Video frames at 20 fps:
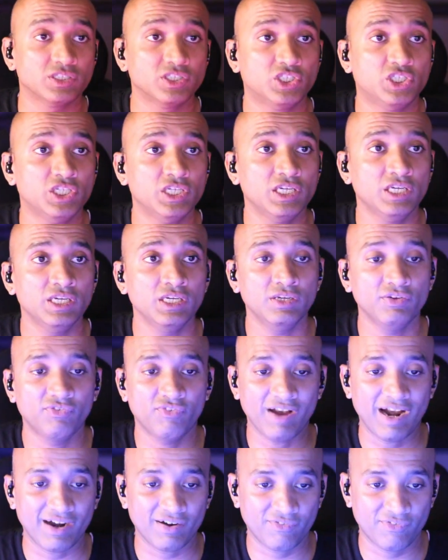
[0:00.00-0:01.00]
G
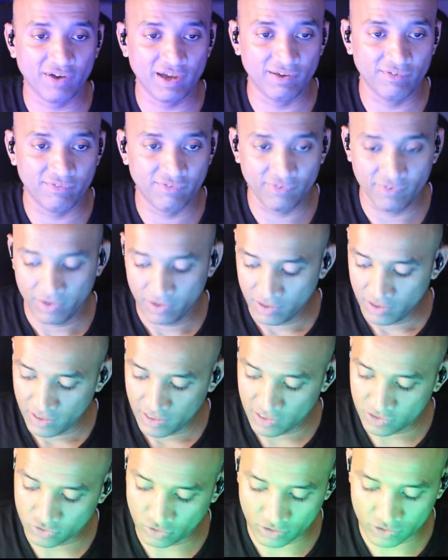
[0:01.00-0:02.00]
flat 5
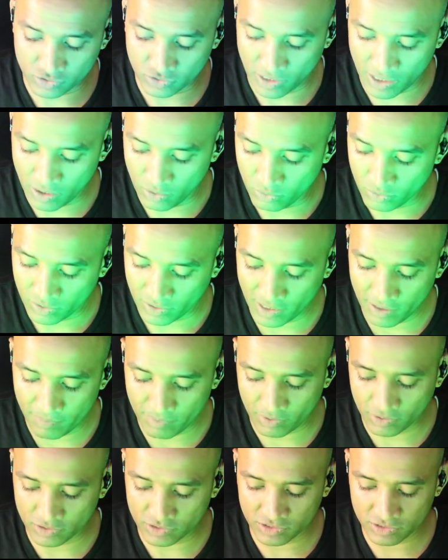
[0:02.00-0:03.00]
is also out, right?
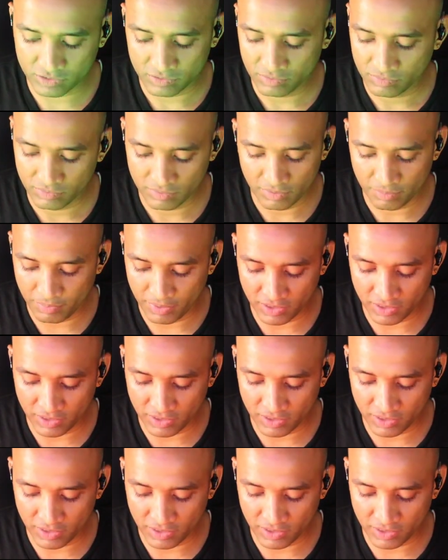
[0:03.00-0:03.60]
Because the pa